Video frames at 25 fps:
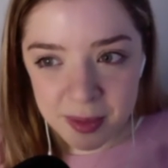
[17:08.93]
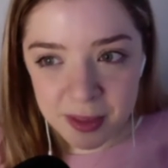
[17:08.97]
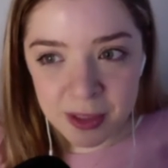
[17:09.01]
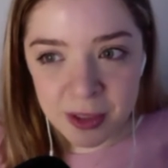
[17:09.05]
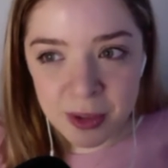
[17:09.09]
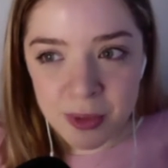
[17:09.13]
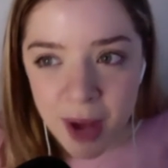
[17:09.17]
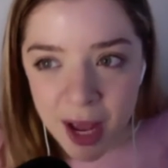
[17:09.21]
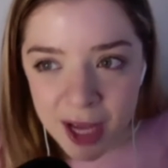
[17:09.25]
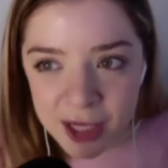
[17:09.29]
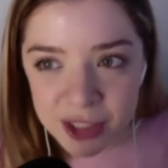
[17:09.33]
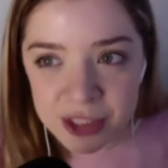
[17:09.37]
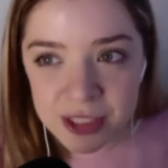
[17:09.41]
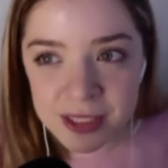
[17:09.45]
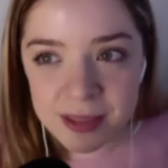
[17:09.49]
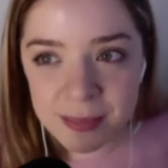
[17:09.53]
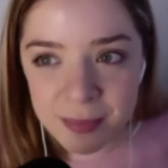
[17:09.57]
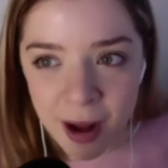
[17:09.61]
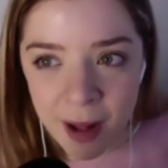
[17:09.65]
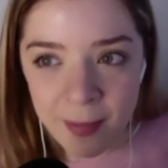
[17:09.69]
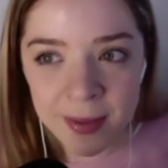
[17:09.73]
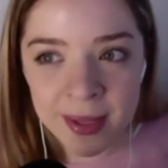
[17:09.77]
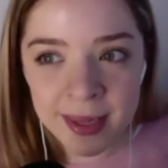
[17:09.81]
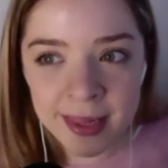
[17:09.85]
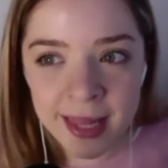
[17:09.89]
you're actually
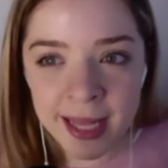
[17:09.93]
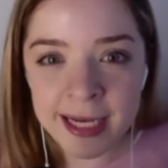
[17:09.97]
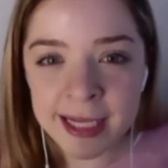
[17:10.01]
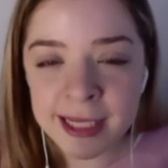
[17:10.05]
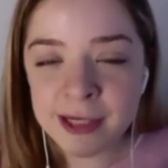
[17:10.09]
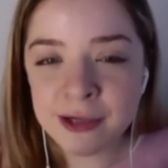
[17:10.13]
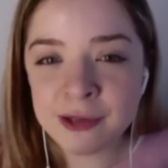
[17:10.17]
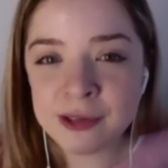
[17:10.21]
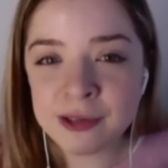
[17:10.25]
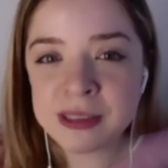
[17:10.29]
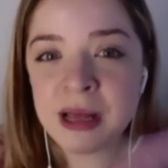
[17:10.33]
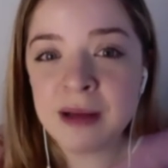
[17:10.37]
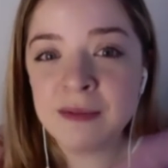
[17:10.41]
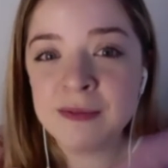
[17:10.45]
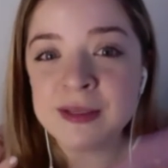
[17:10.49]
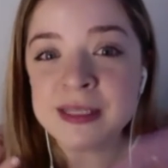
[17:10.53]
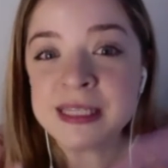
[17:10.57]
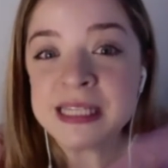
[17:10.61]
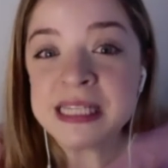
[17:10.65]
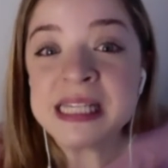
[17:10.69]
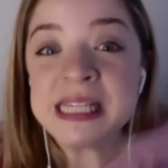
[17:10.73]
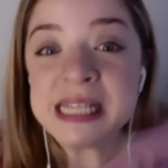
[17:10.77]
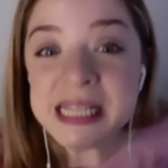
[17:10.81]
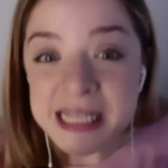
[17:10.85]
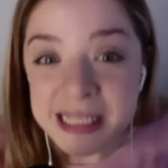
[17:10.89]
probably letting yourself
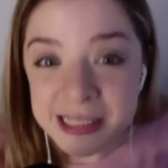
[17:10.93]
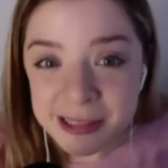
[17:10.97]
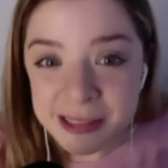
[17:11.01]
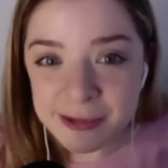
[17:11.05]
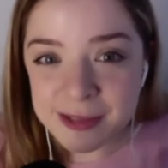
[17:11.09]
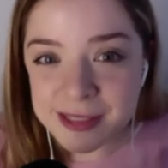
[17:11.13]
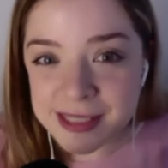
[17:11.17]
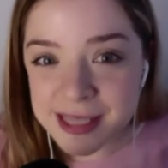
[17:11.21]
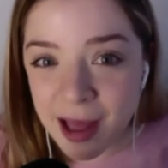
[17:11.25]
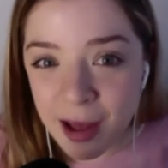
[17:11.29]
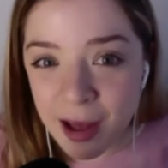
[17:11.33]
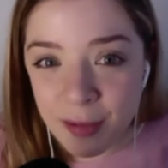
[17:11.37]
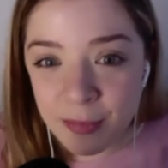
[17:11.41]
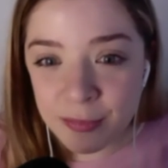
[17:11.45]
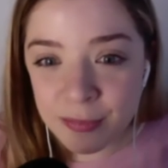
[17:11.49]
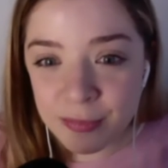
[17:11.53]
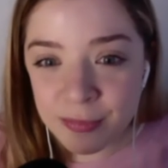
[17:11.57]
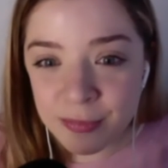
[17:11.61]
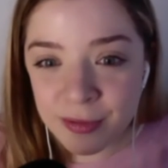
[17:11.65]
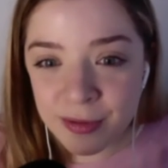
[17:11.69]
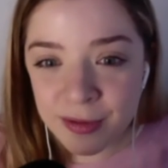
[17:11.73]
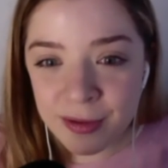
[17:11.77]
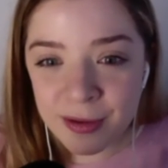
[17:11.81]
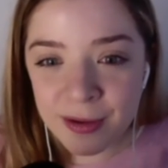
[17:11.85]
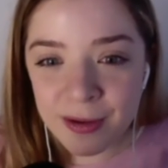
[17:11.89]
see
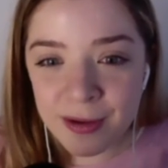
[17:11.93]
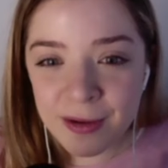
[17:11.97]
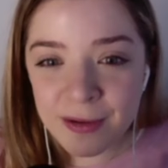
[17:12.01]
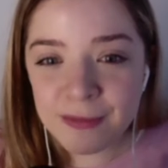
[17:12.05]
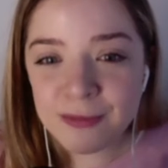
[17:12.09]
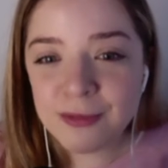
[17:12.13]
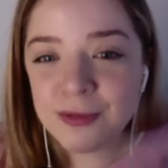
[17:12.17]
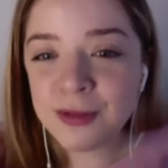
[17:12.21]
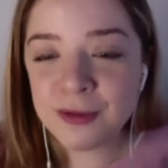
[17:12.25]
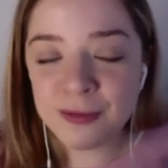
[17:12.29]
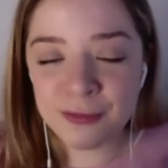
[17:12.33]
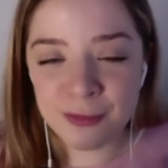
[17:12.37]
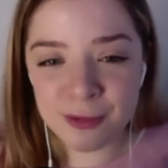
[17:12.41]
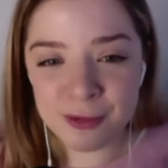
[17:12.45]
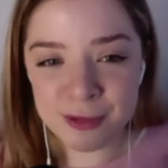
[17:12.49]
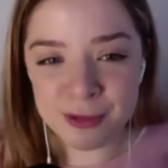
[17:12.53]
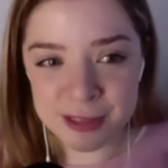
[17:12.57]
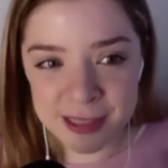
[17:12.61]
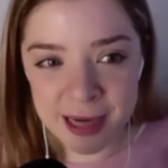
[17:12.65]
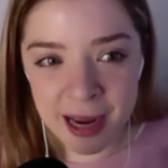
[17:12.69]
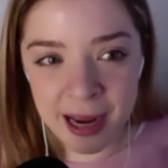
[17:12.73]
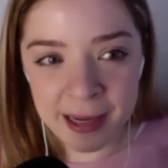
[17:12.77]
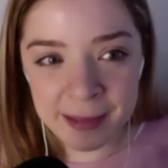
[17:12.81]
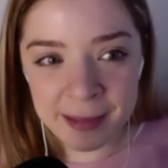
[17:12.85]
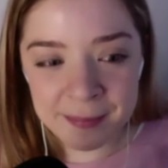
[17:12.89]
yourself for the first
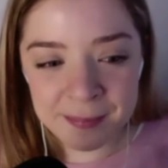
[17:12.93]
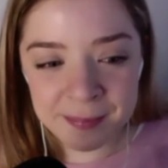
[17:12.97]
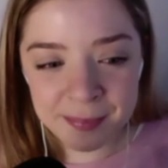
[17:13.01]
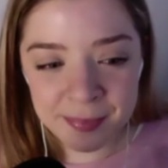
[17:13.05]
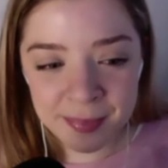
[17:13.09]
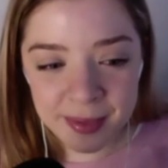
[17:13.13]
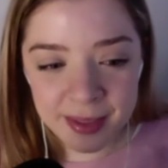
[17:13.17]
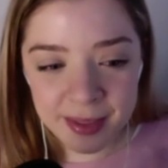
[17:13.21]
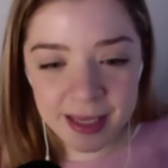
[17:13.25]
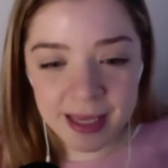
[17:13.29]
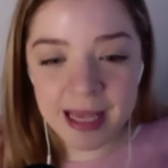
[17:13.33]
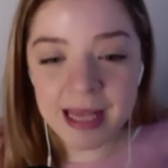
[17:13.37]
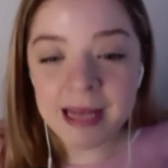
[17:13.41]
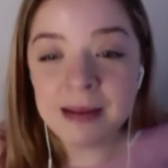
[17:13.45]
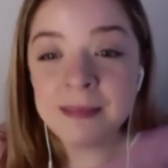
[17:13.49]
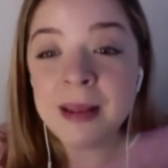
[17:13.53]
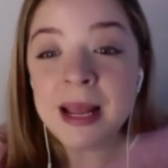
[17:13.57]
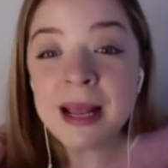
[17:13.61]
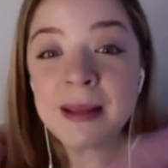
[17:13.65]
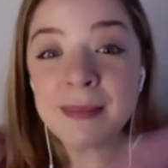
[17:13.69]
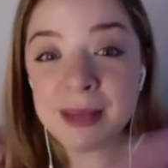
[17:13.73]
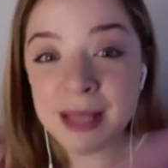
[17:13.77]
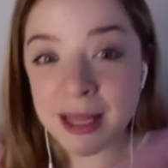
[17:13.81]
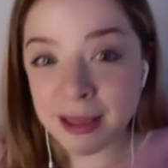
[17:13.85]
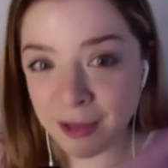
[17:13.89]
time in
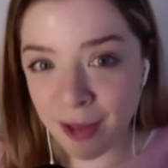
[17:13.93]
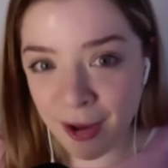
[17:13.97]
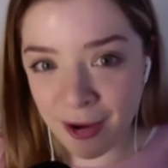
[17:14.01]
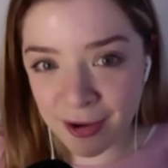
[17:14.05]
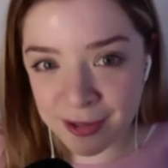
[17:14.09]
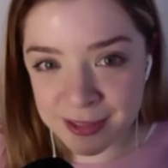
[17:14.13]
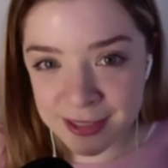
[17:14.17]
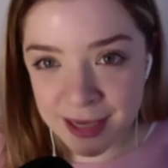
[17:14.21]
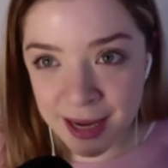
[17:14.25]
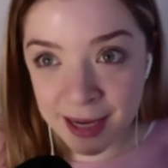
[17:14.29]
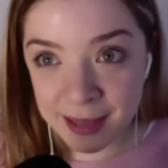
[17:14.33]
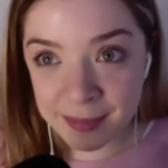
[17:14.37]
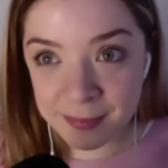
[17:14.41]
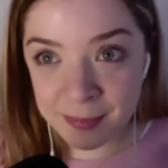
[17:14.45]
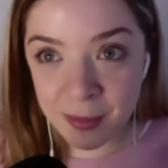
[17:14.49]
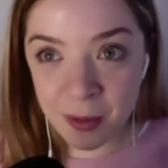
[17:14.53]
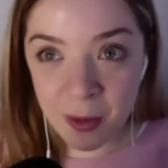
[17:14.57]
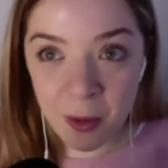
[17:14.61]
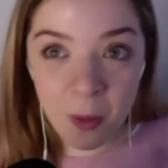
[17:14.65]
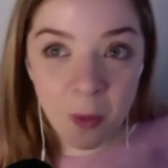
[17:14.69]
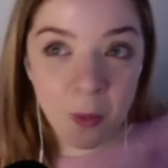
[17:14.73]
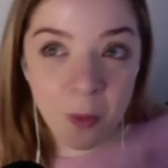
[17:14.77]
maybe a long time,